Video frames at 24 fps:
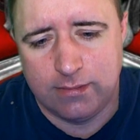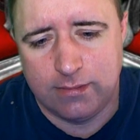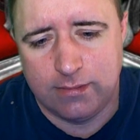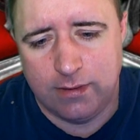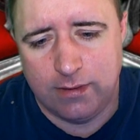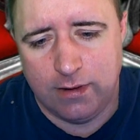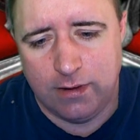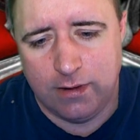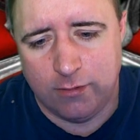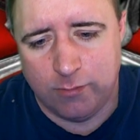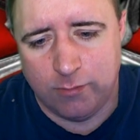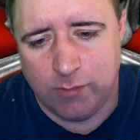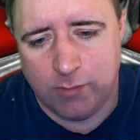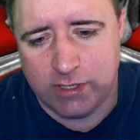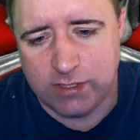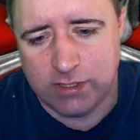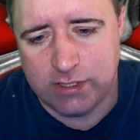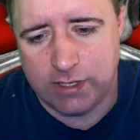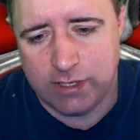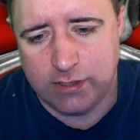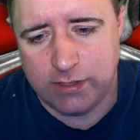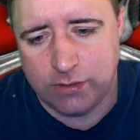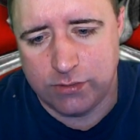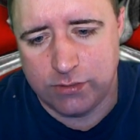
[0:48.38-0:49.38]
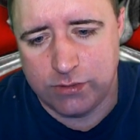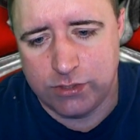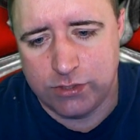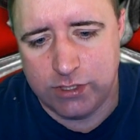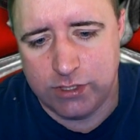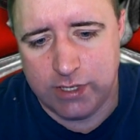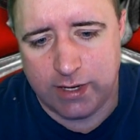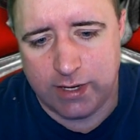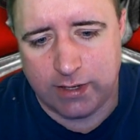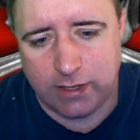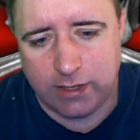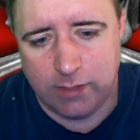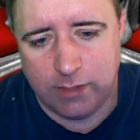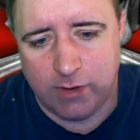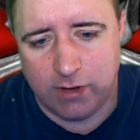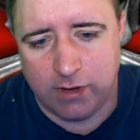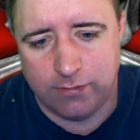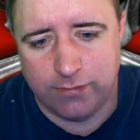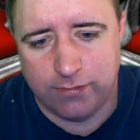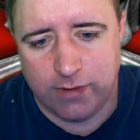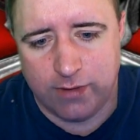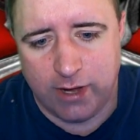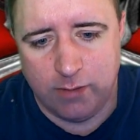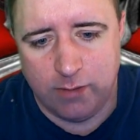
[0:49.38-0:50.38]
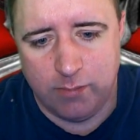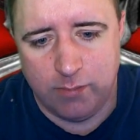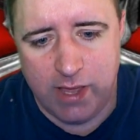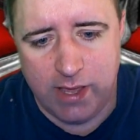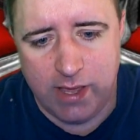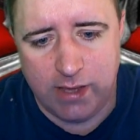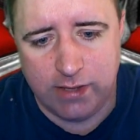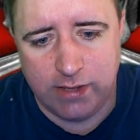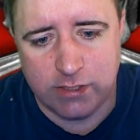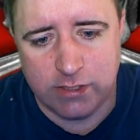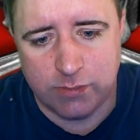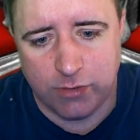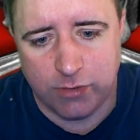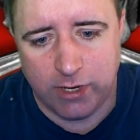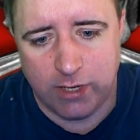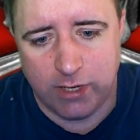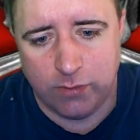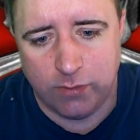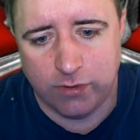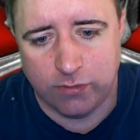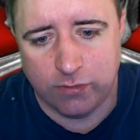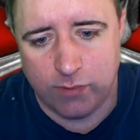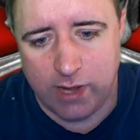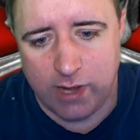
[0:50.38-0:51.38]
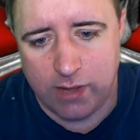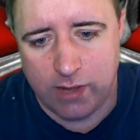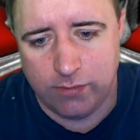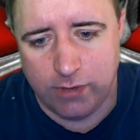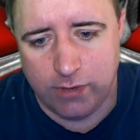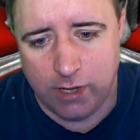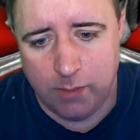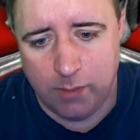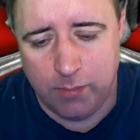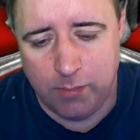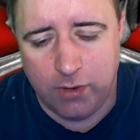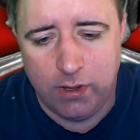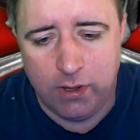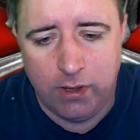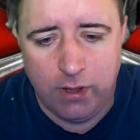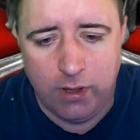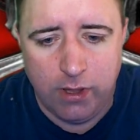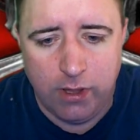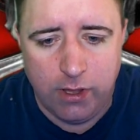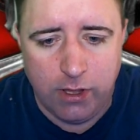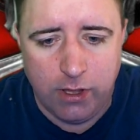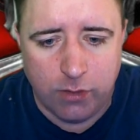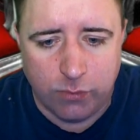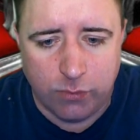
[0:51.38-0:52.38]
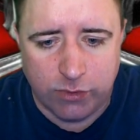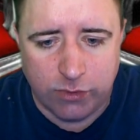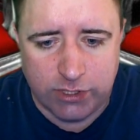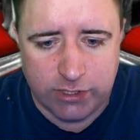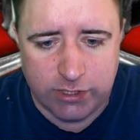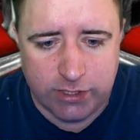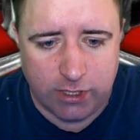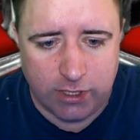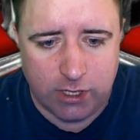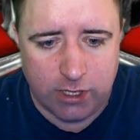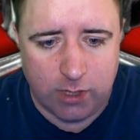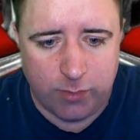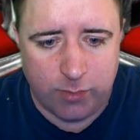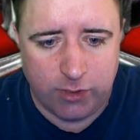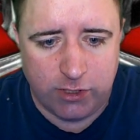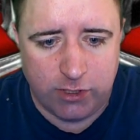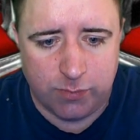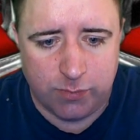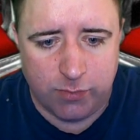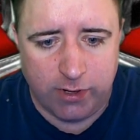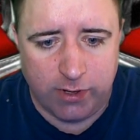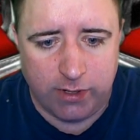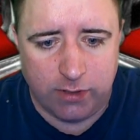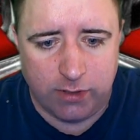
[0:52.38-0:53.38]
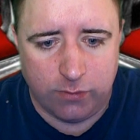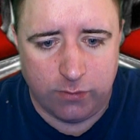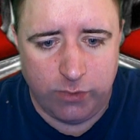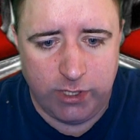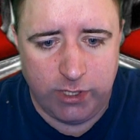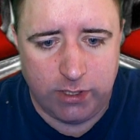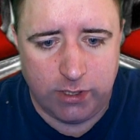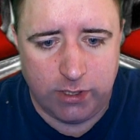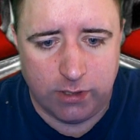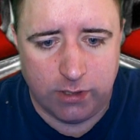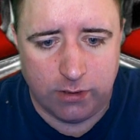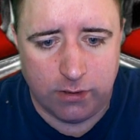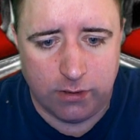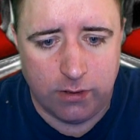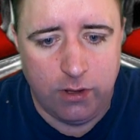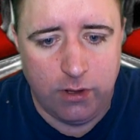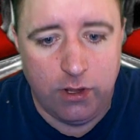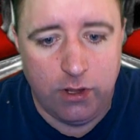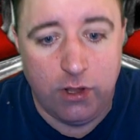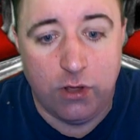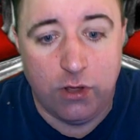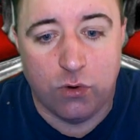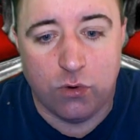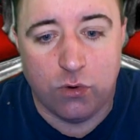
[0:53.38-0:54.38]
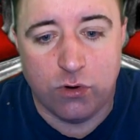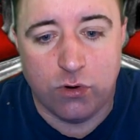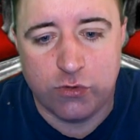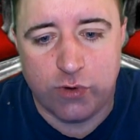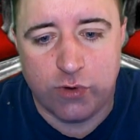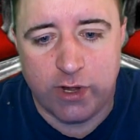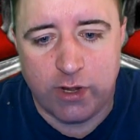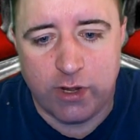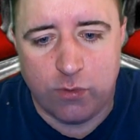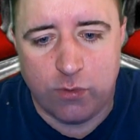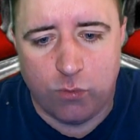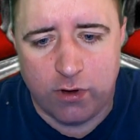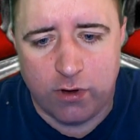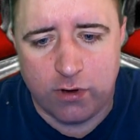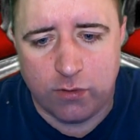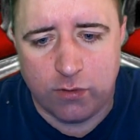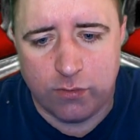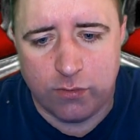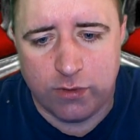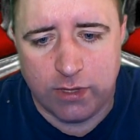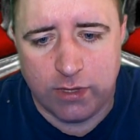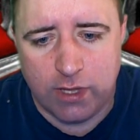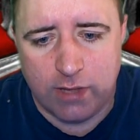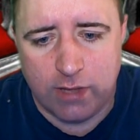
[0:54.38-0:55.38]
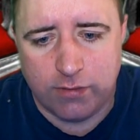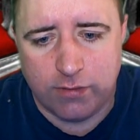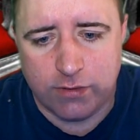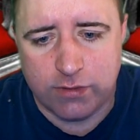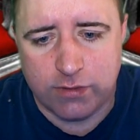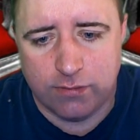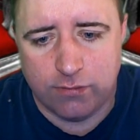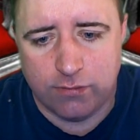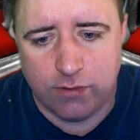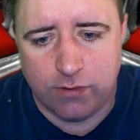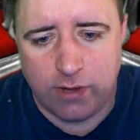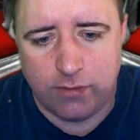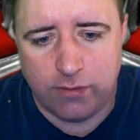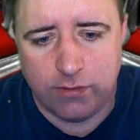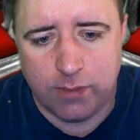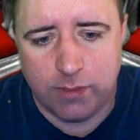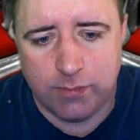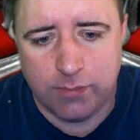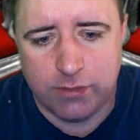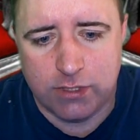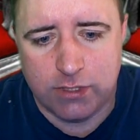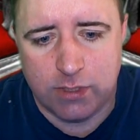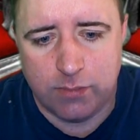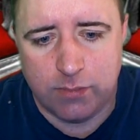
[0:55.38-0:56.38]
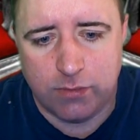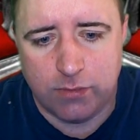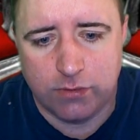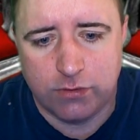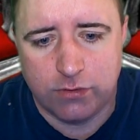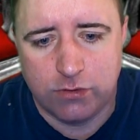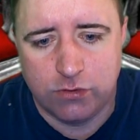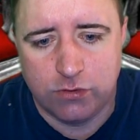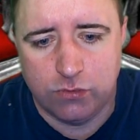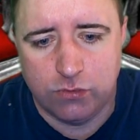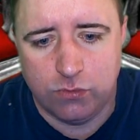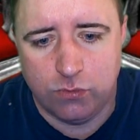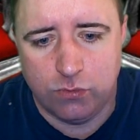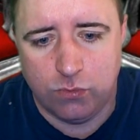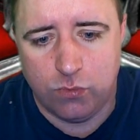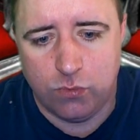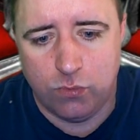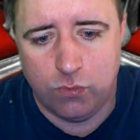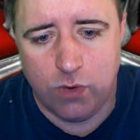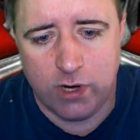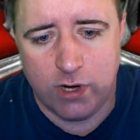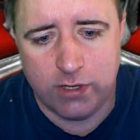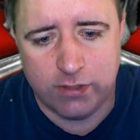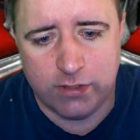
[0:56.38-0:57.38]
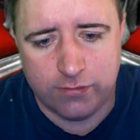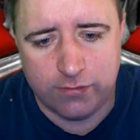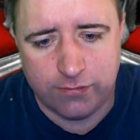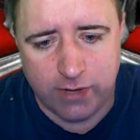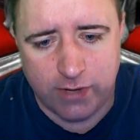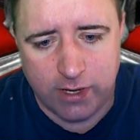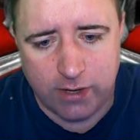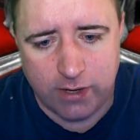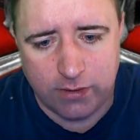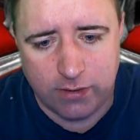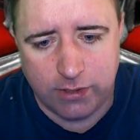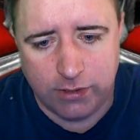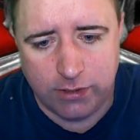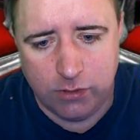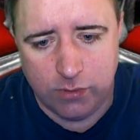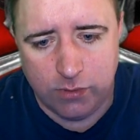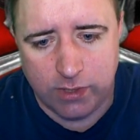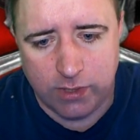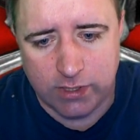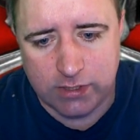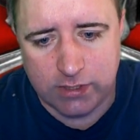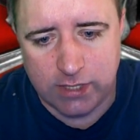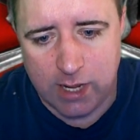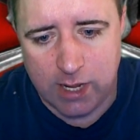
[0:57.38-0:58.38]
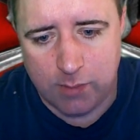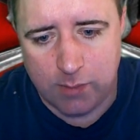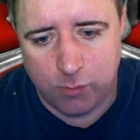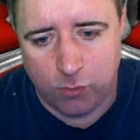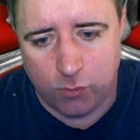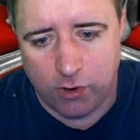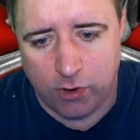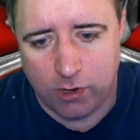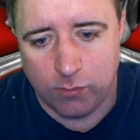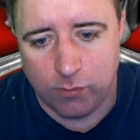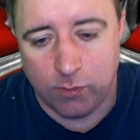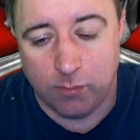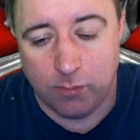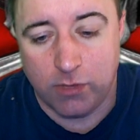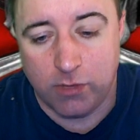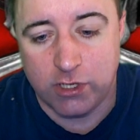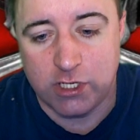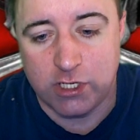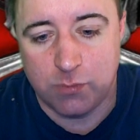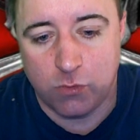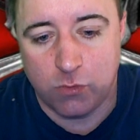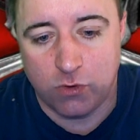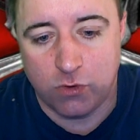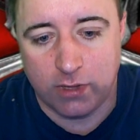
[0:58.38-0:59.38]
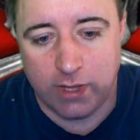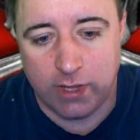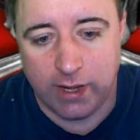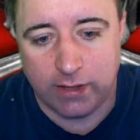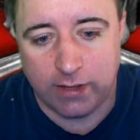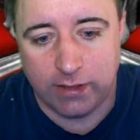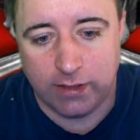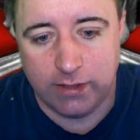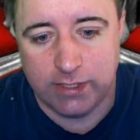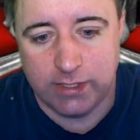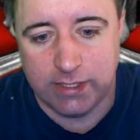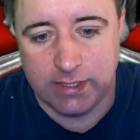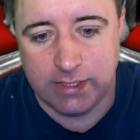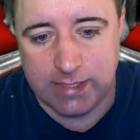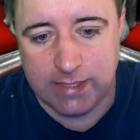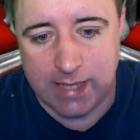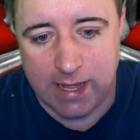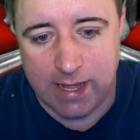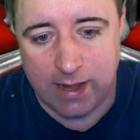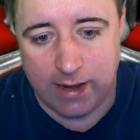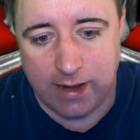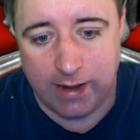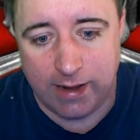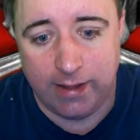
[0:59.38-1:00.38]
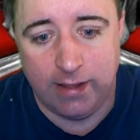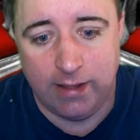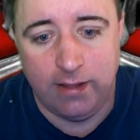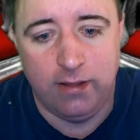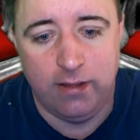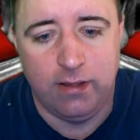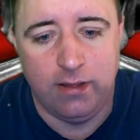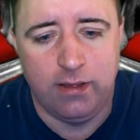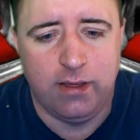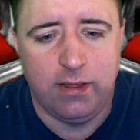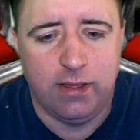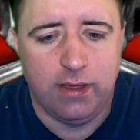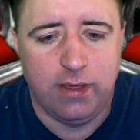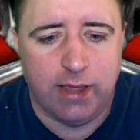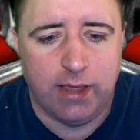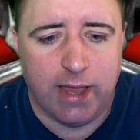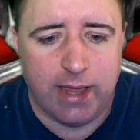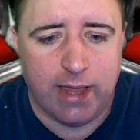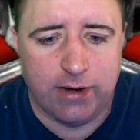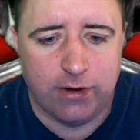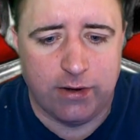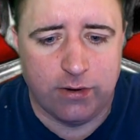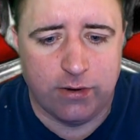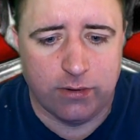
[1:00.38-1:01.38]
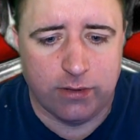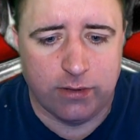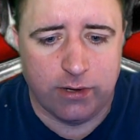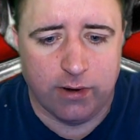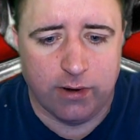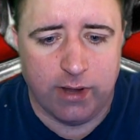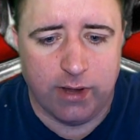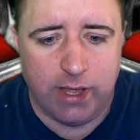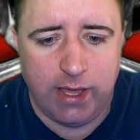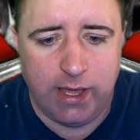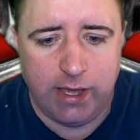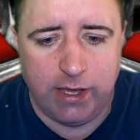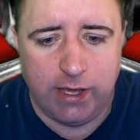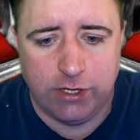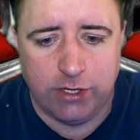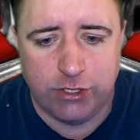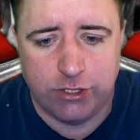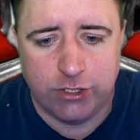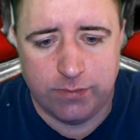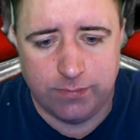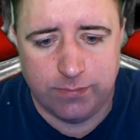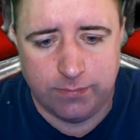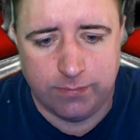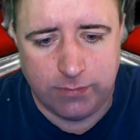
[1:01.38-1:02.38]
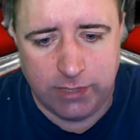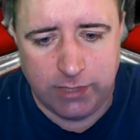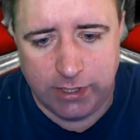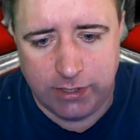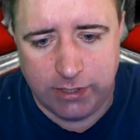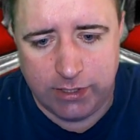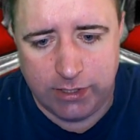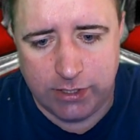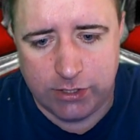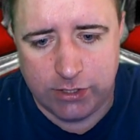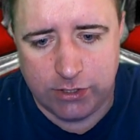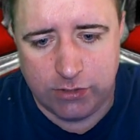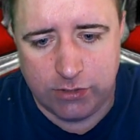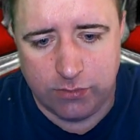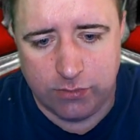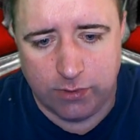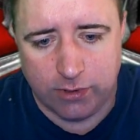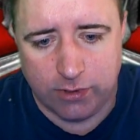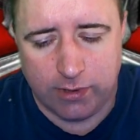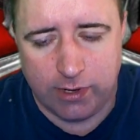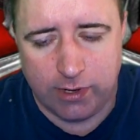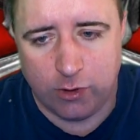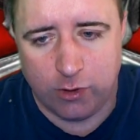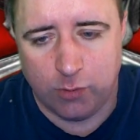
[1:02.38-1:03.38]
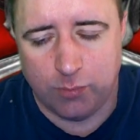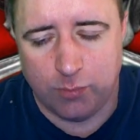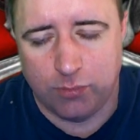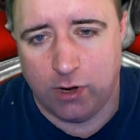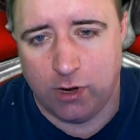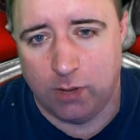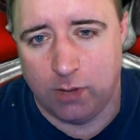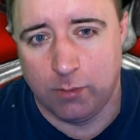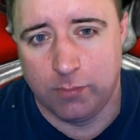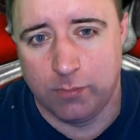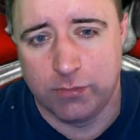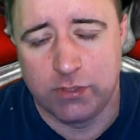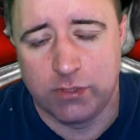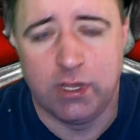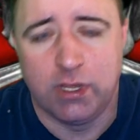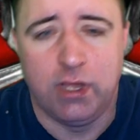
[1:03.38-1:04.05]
of Monsanto's genetically modified maize sprayed with Roundup, which is the company's branded weed killer, or drank water with levels of Roundup similar to what is found in U.S. tap water were much more likely to die at an earlier age, in addition to other health problems.